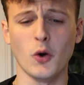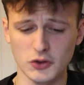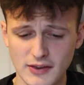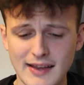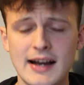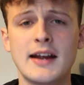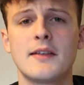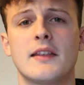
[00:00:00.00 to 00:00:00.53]
Go to
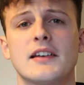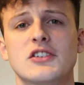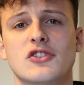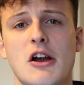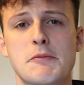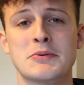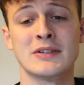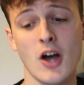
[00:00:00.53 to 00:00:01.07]
the link in the
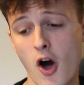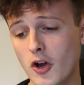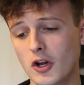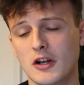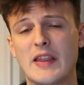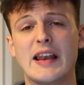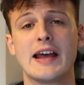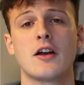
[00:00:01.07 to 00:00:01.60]
description or
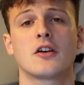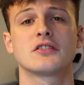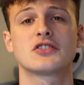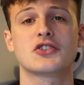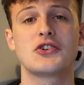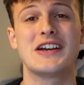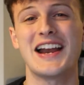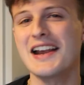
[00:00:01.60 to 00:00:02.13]
look at the link on
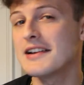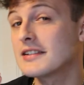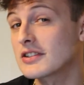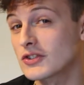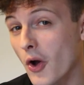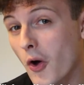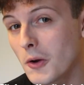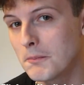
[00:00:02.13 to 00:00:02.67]
screen and
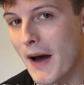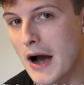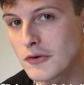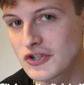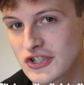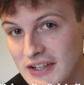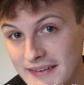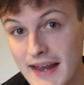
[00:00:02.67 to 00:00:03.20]
install
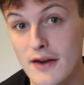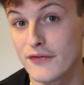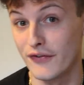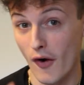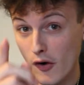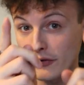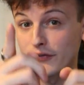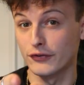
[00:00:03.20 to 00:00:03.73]
Pouch today
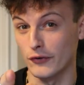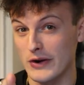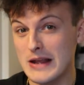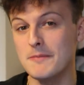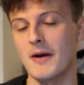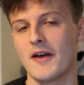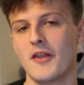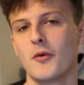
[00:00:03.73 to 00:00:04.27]
for
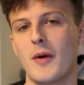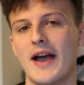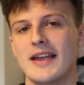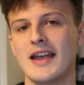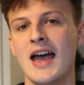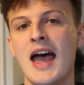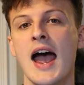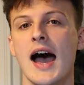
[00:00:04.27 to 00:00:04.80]
free, by the
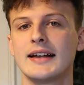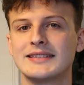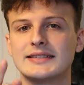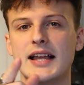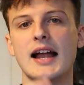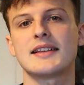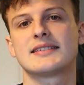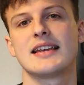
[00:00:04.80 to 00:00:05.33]
way, and
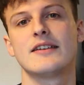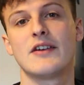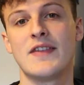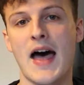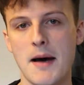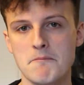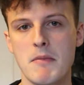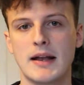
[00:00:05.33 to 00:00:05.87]
start
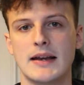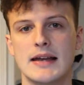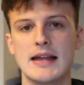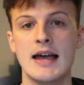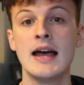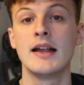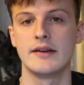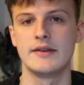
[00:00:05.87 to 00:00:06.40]
saving that money